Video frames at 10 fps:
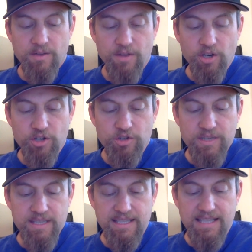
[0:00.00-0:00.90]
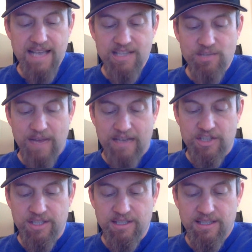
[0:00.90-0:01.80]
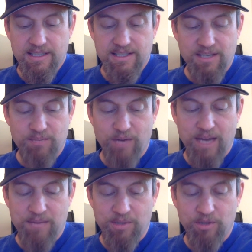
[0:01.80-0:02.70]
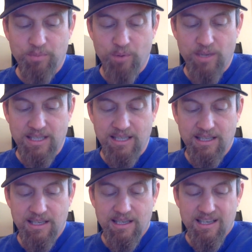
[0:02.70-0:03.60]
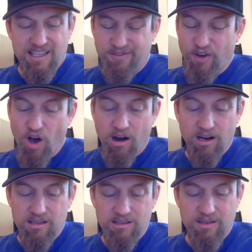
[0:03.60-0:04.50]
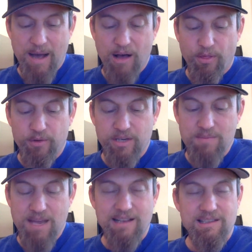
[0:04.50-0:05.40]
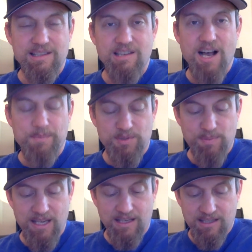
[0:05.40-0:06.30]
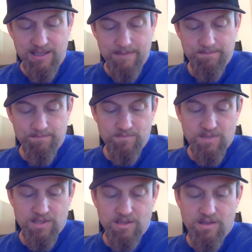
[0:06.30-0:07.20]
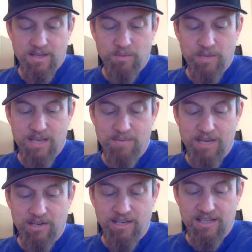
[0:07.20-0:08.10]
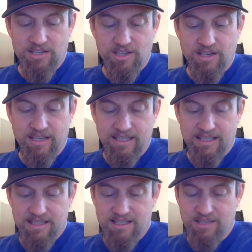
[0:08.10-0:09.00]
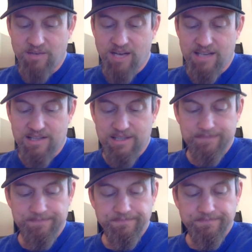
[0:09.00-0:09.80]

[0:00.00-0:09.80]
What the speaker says: "There are trees in that direction," said Bright Bill, pointing. "It's far, about 30 minutes at top speed." "Then we had better get started," said Roz.